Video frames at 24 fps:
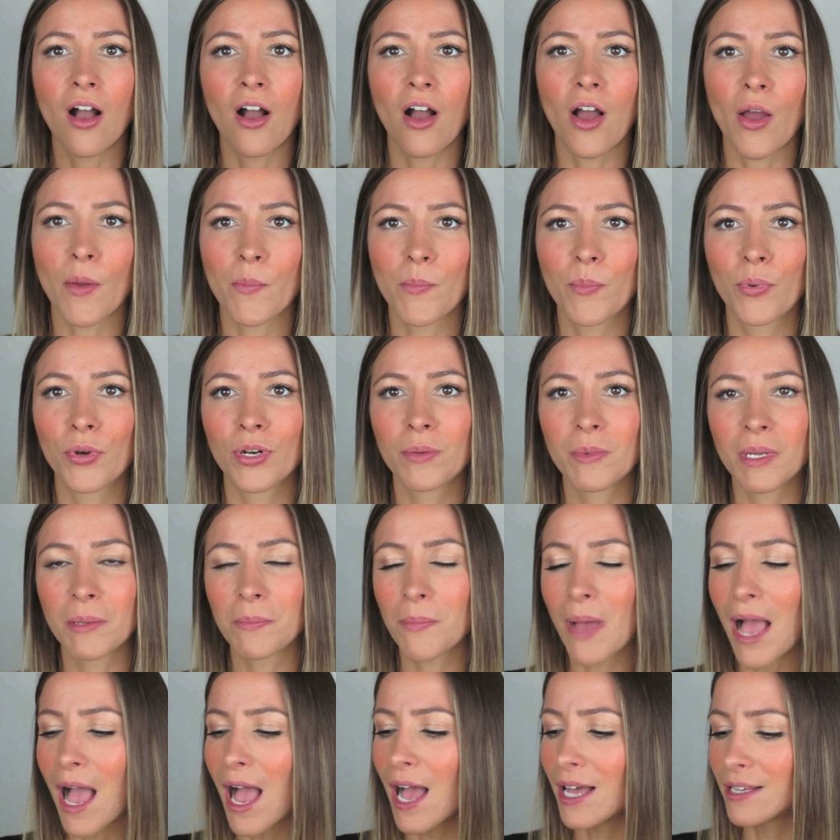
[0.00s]
I put them
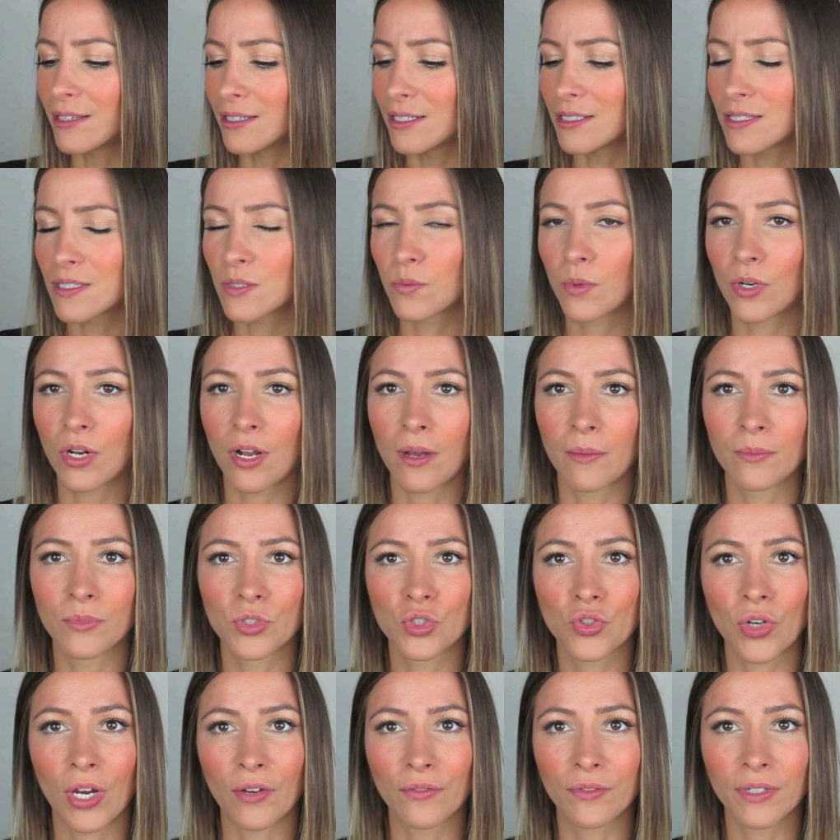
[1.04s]
in palettes when I'm
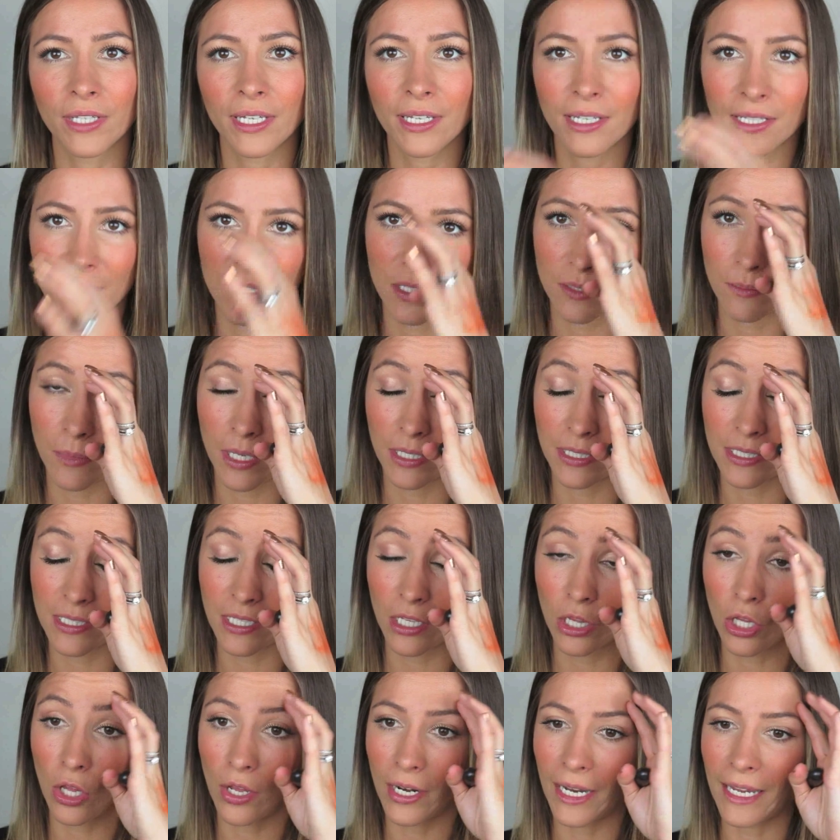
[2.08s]
traveling. It's a
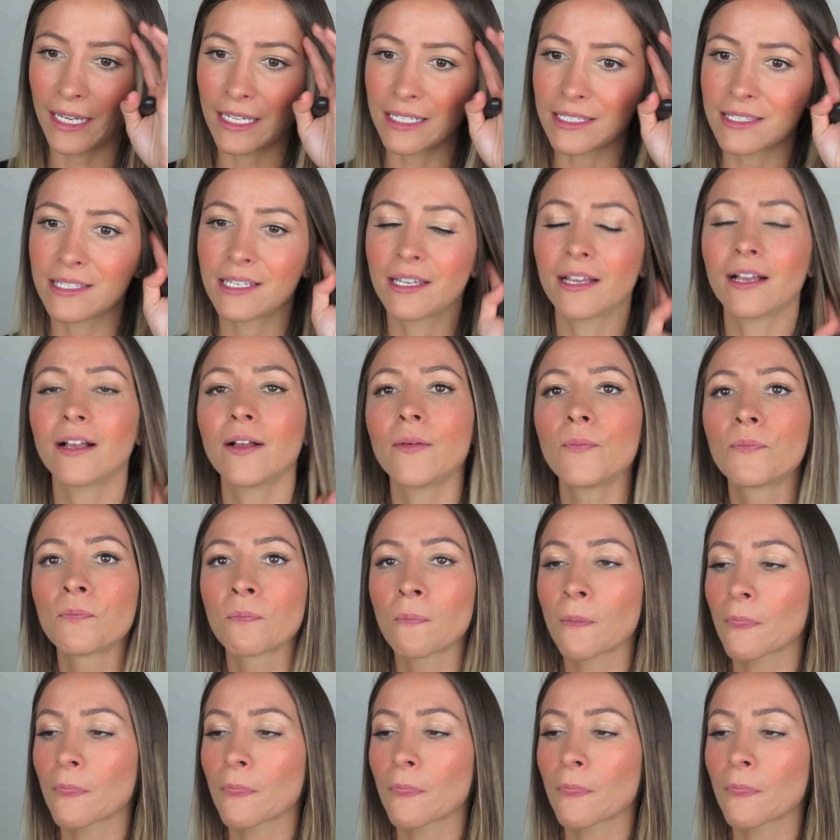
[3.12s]
lot easier.